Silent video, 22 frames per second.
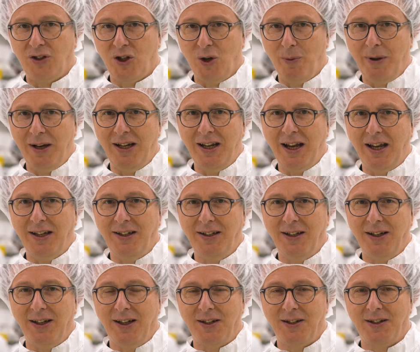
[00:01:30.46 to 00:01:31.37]
so many
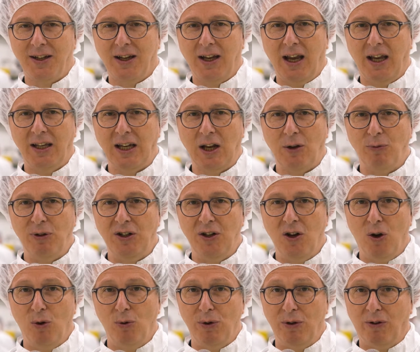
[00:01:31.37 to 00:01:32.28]
ideas, and yet we
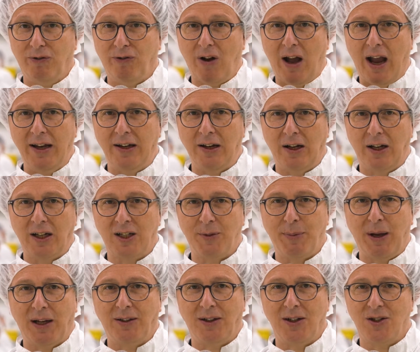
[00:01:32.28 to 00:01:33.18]
know we will find
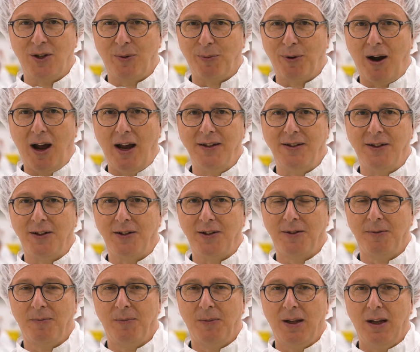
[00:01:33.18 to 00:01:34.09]
unexpected
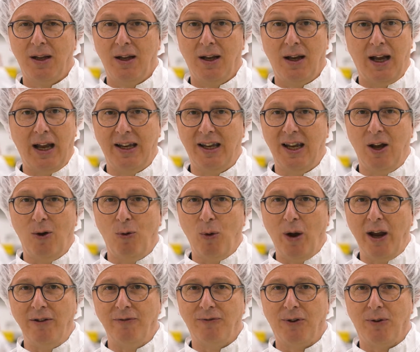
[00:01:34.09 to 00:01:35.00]
surprises. I can't
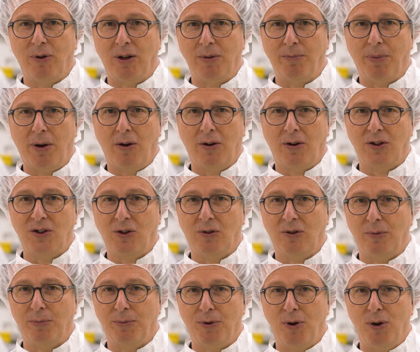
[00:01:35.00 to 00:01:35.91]
wait for what Parker
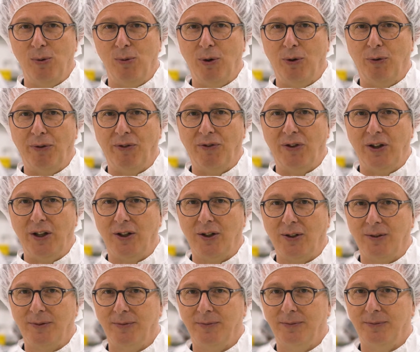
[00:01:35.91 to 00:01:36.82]
Solar Probe will reveal.